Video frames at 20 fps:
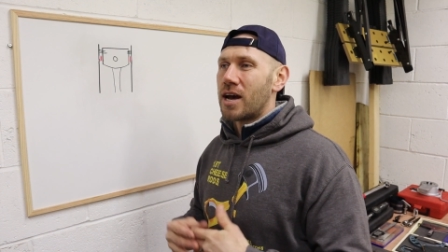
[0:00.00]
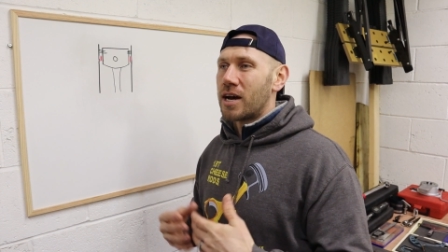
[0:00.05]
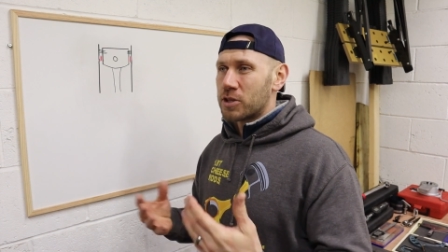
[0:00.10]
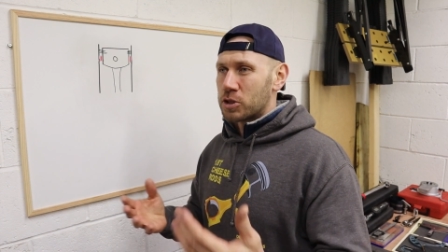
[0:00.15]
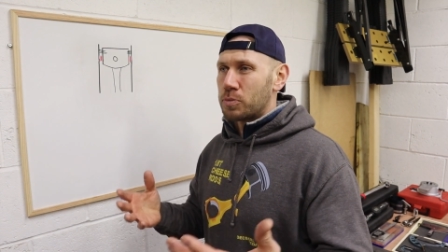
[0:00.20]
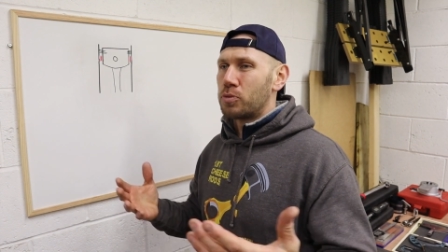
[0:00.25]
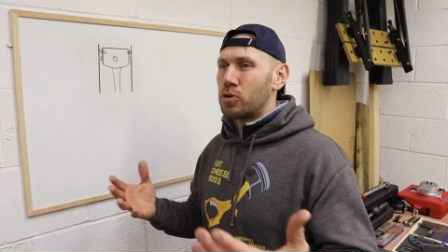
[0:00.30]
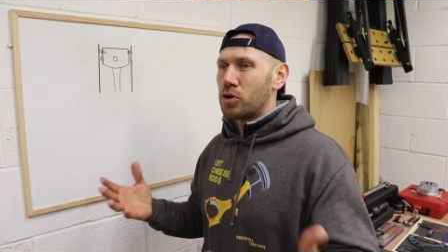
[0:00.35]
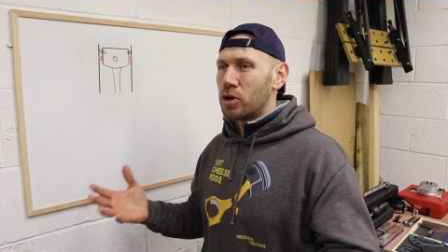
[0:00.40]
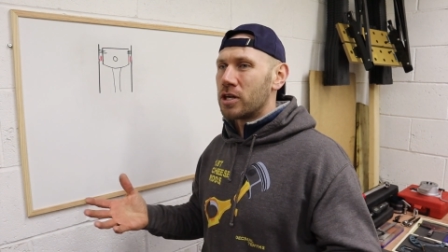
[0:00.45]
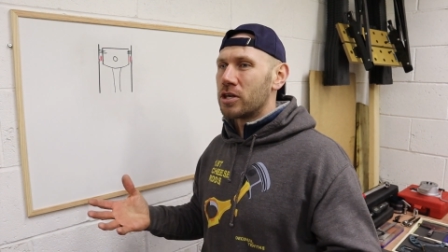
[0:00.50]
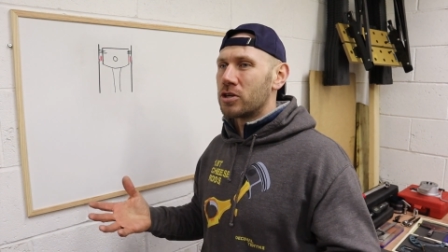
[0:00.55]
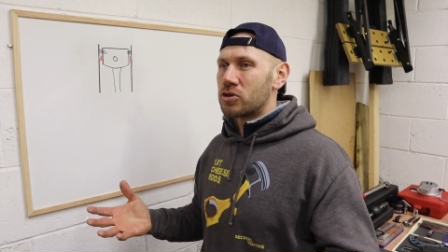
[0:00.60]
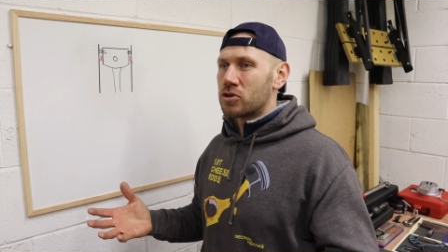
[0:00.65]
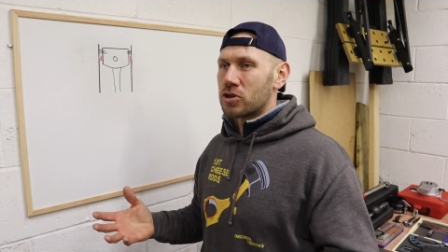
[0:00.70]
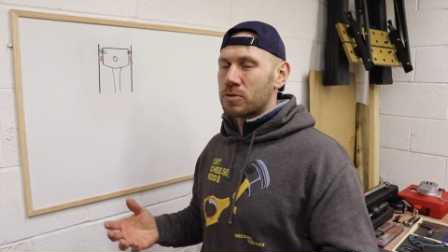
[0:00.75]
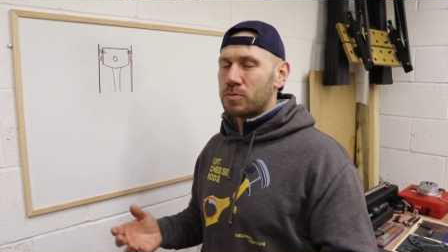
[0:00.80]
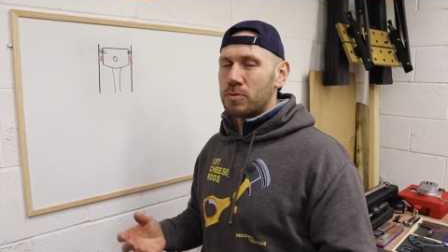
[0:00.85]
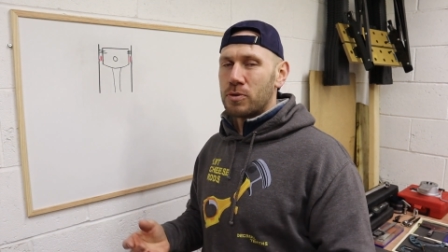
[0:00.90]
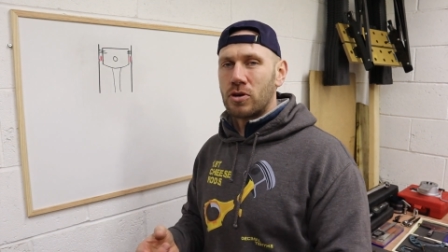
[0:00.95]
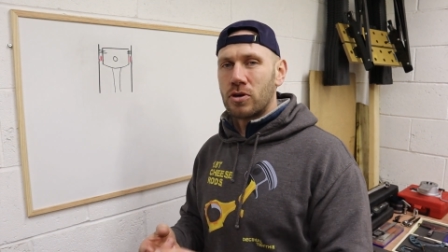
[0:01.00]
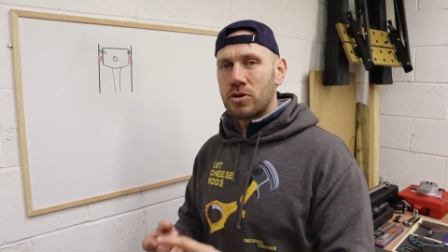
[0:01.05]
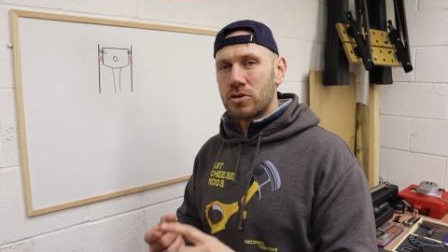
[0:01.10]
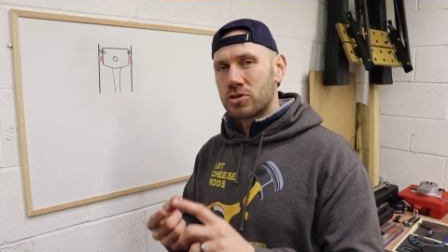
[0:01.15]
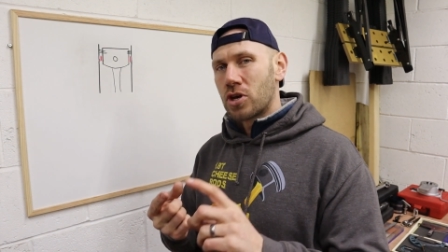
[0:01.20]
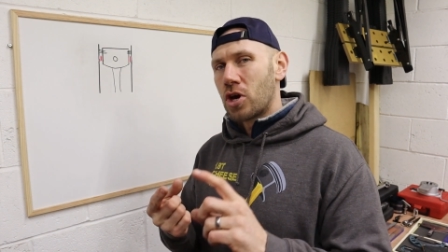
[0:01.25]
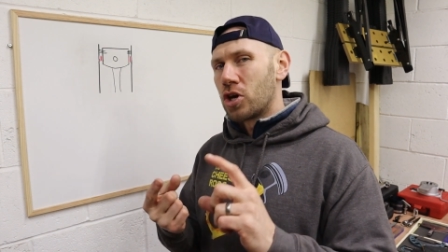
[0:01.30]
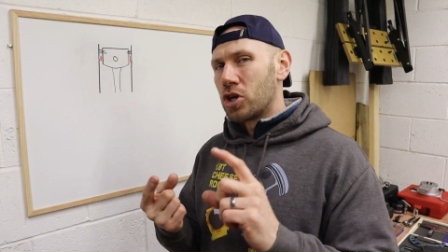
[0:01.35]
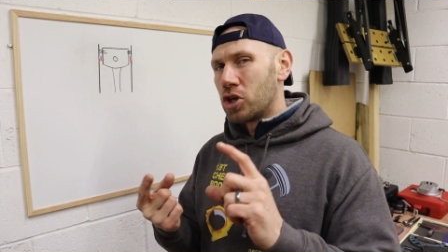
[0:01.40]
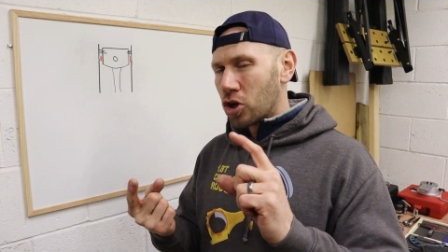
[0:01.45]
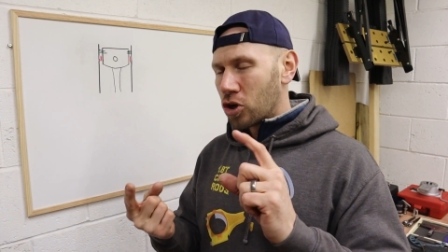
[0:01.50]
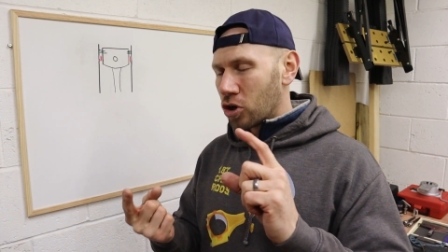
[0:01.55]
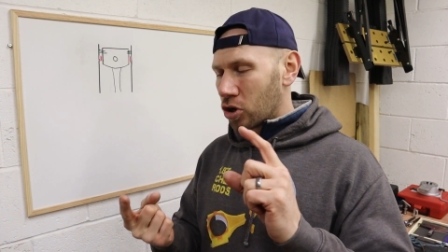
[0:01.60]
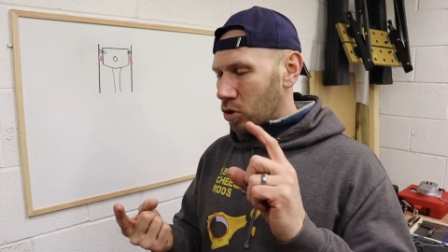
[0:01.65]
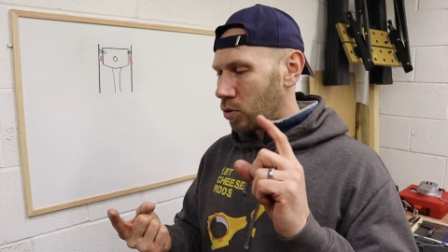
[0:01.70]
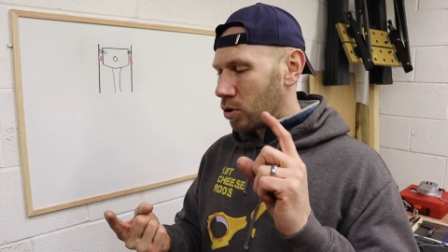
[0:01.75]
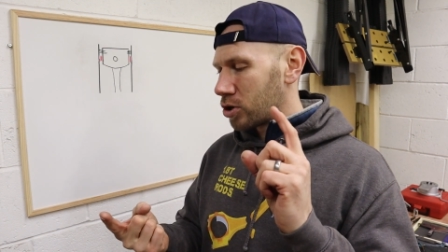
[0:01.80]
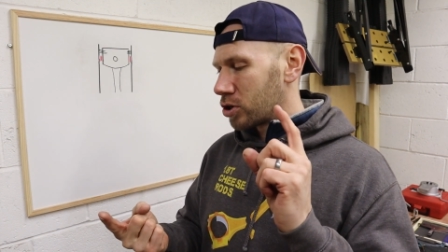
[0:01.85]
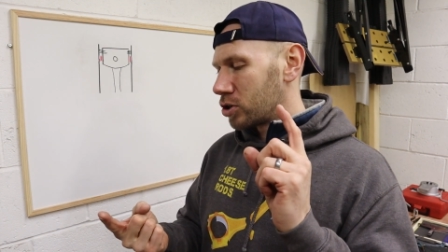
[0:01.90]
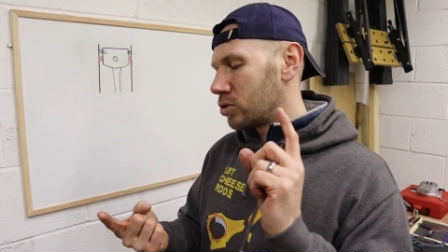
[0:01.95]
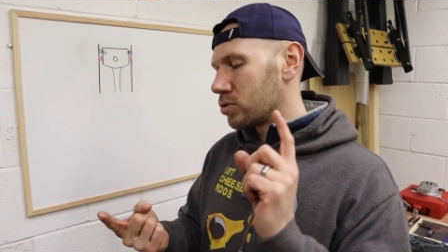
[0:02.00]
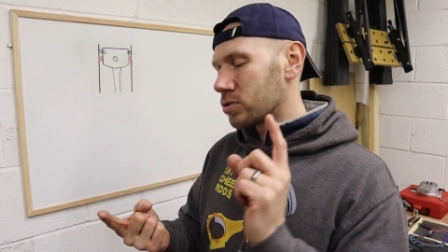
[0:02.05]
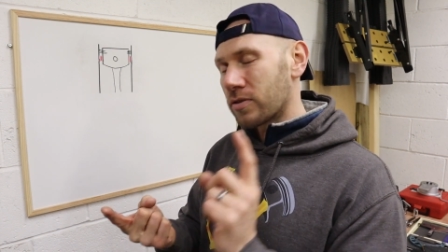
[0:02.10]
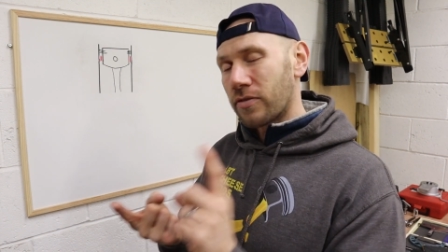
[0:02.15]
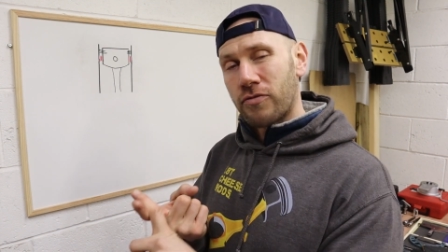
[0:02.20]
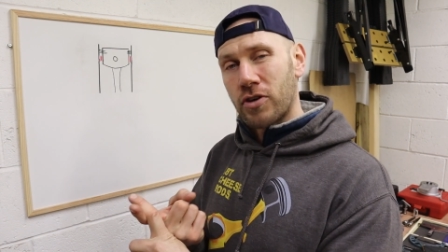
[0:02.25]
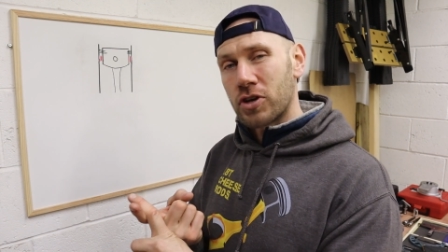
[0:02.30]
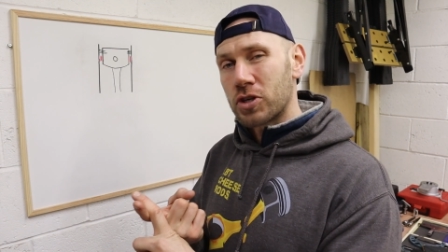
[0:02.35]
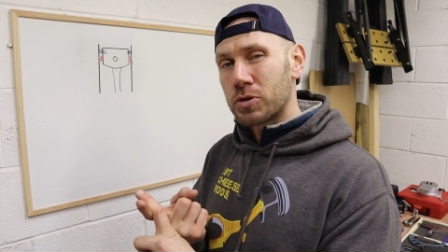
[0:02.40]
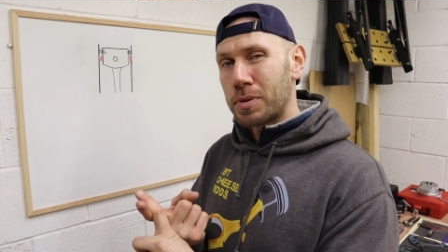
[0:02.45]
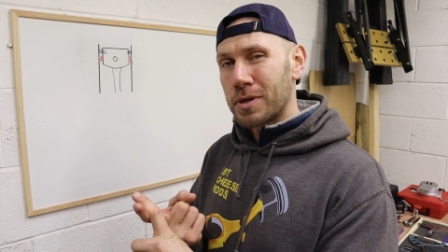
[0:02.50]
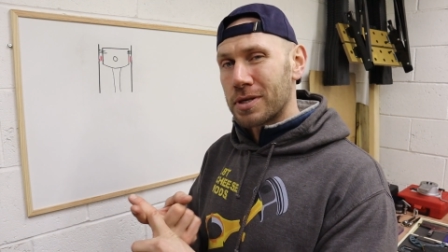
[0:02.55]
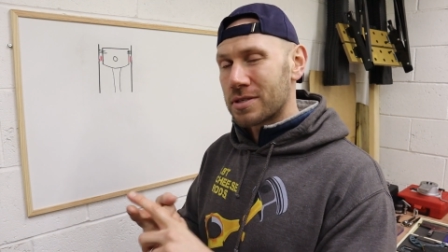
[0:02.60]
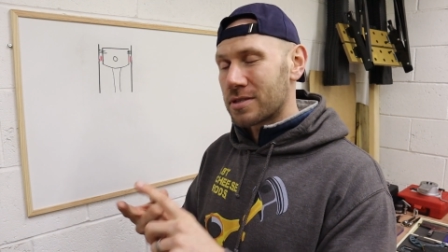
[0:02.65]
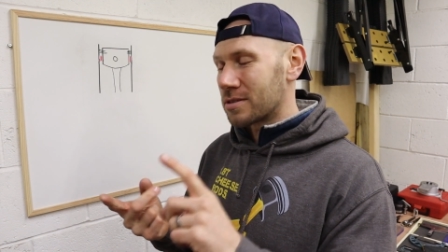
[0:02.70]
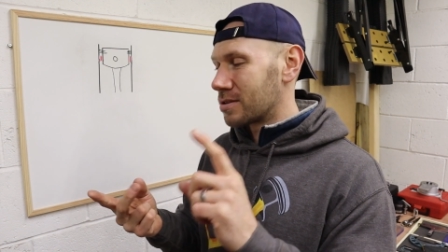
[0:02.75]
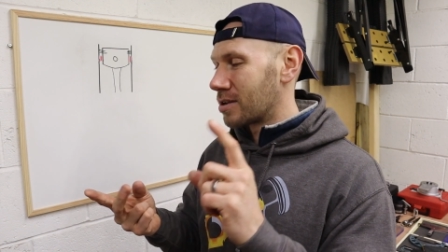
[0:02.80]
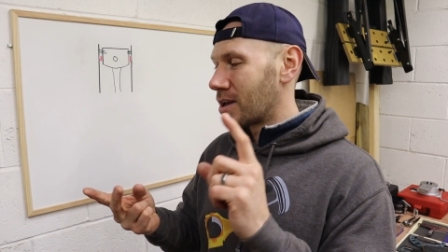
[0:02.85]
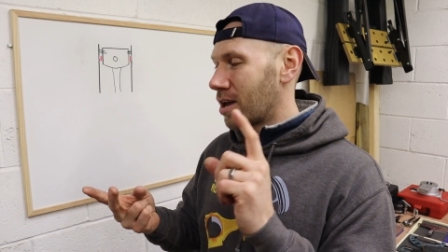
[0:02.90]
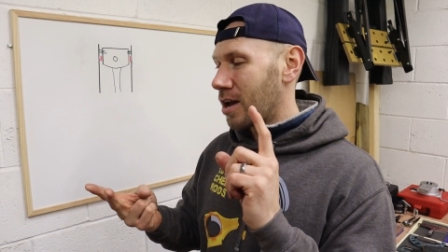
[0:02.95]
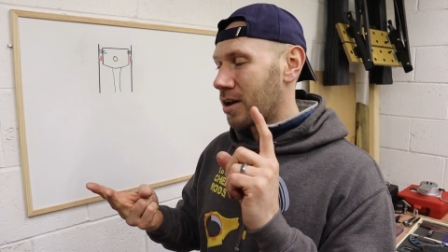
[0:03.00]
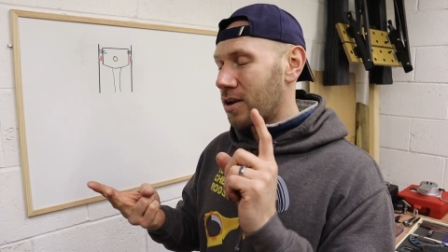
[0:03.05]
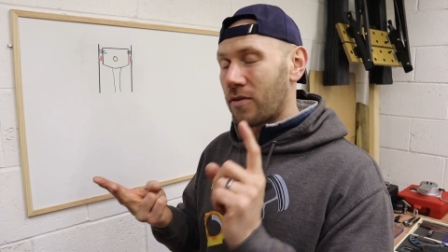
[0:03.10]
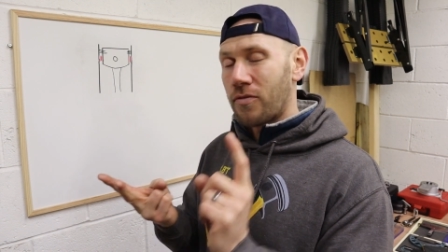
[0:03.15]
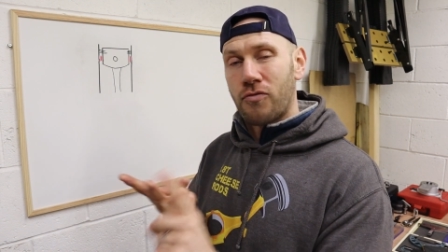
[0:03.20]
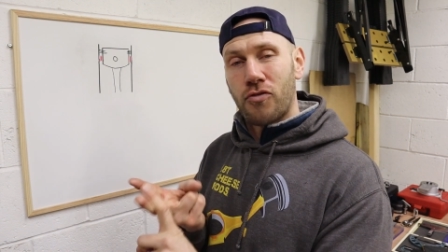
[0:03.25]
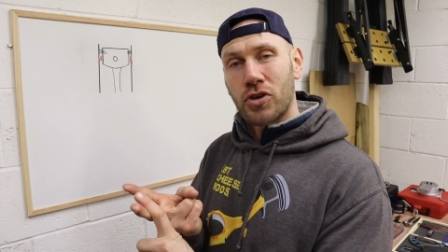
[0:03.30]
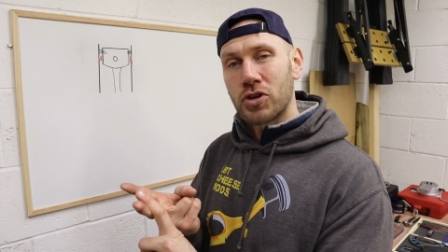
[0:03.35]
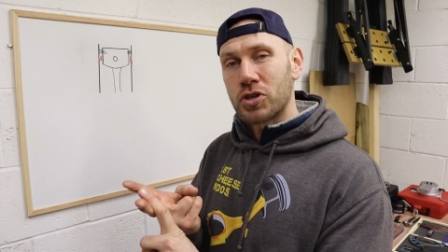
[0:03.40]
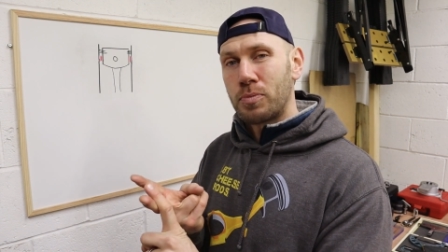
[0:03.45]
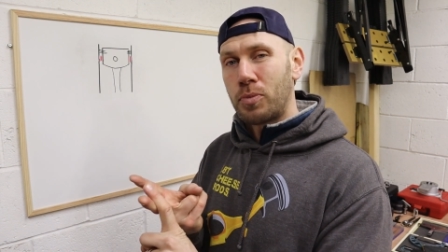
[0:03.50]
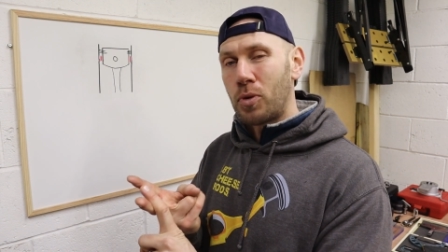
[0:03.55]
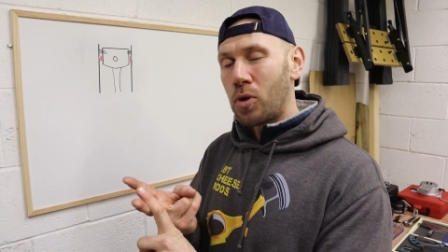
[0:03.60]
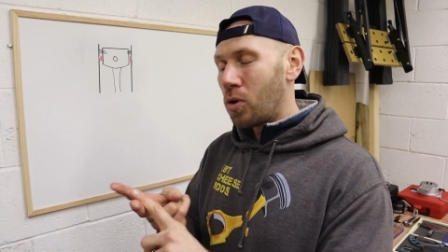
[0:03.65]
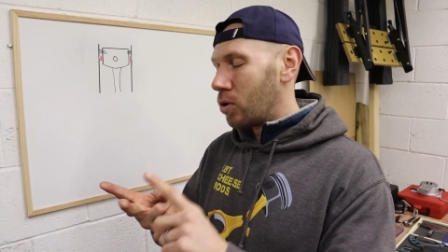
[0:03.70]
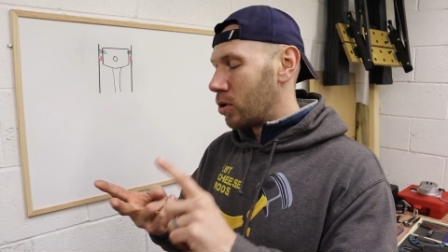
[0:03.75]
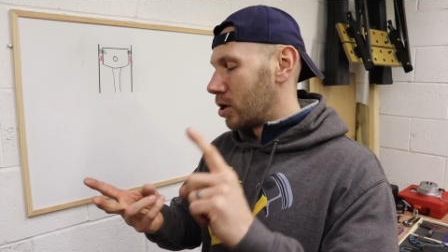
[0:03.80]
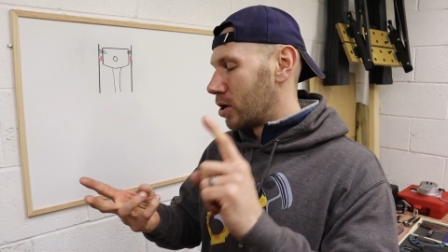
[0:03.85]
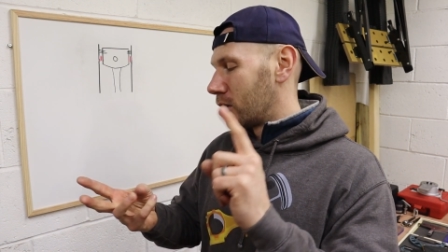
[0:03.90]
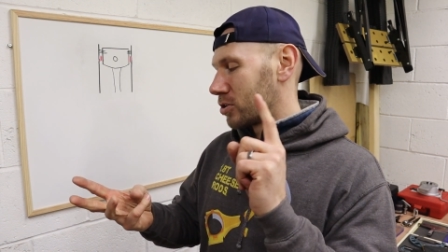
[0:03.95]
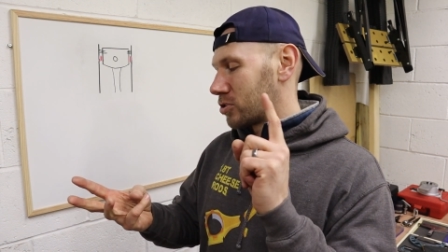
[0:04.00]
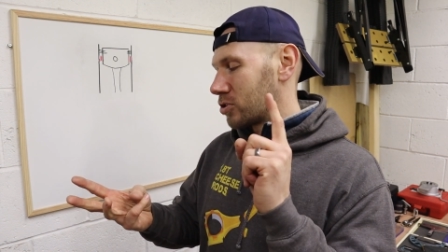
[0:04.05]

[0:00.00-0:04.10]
that's purely just because you're going to want to use a fresh piston and a fresh bore